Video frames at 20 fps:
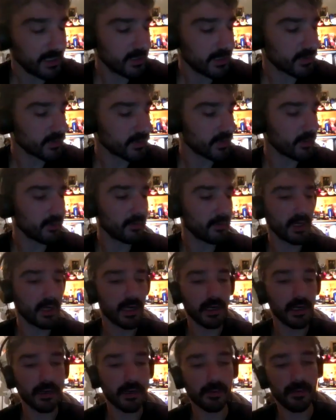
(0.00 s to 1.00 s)
So
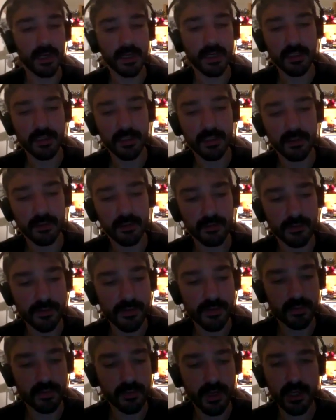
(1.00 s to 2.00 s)
I think
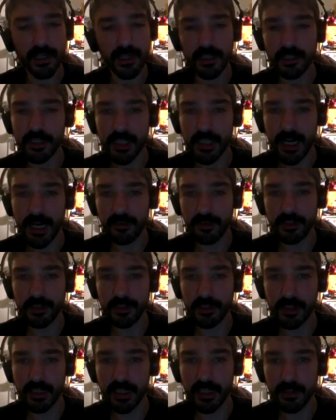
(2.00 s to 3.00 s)
there's a lot of
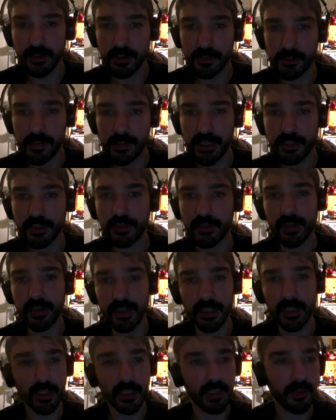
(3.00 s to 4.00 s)
challenge there, especially
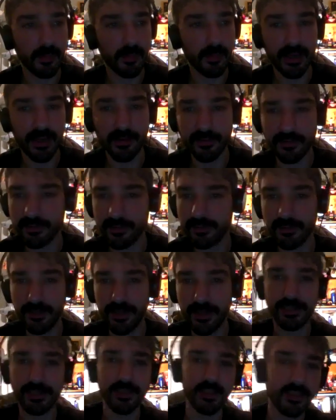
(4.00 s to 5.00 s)
thinking about
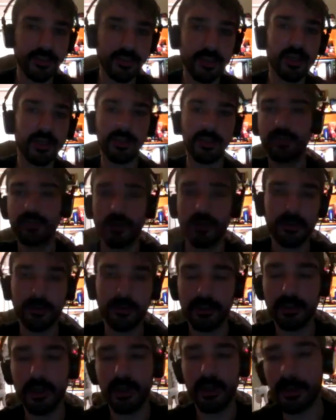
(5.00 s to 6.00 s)
like the sun
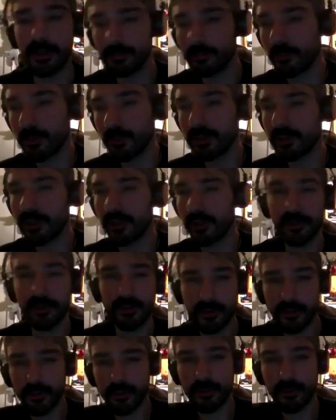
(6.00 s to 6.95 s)
the earth